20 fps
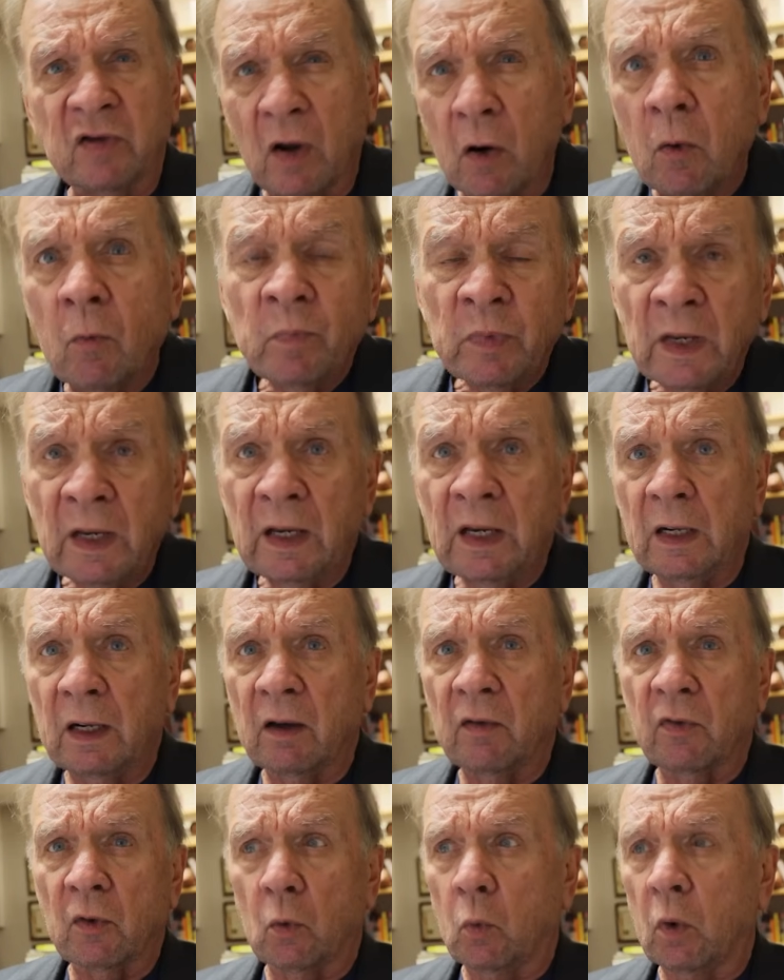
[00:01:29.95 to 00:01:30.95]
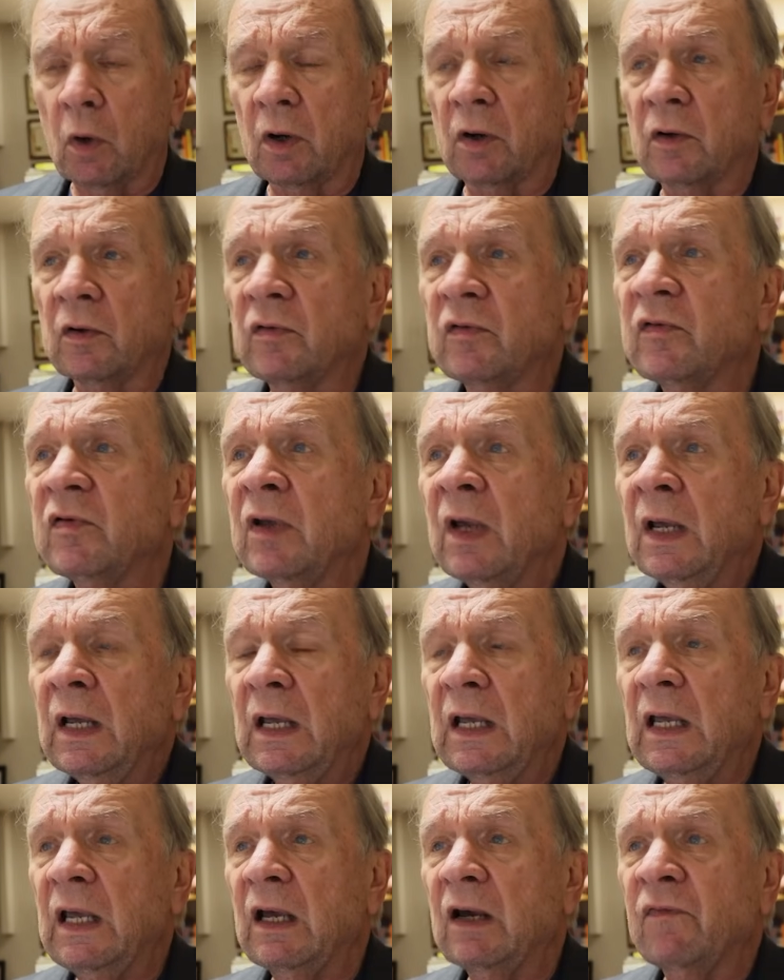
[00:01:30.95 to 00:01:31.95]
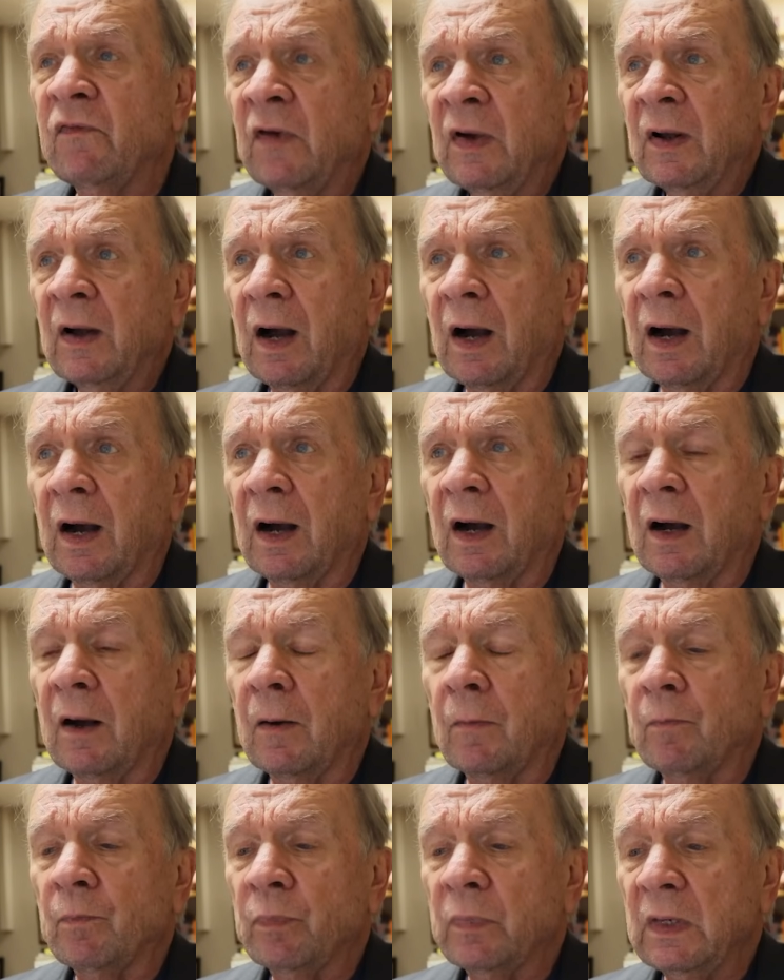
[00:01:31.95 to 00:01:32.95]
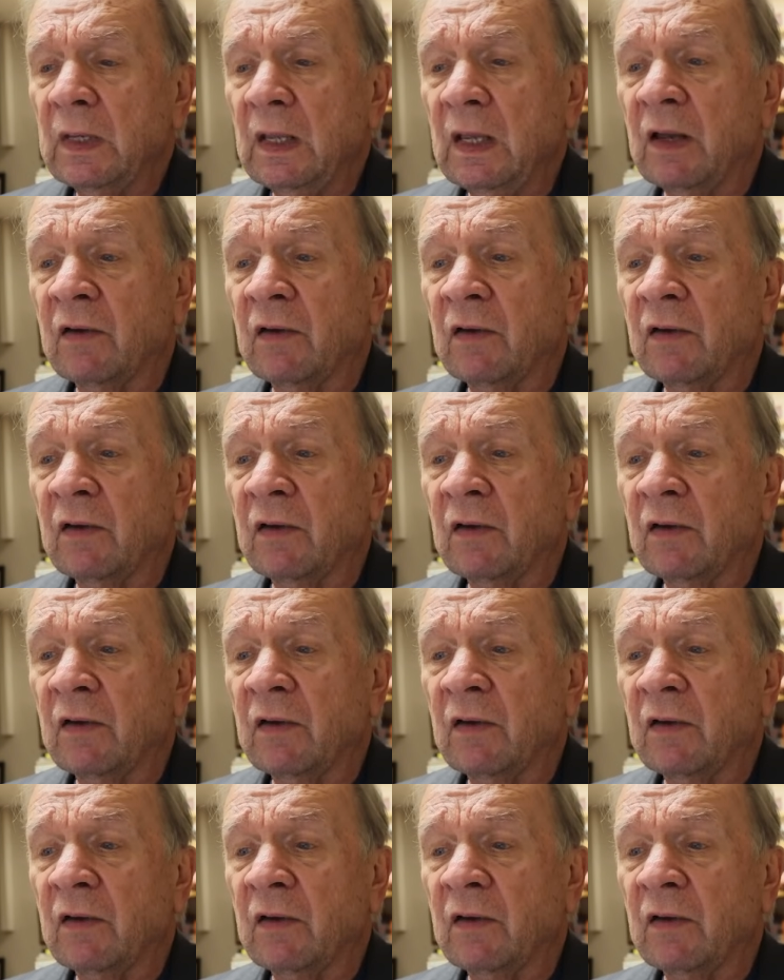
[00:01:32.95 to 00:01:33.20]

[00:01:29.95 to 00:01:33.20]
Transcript: So in other words, if um,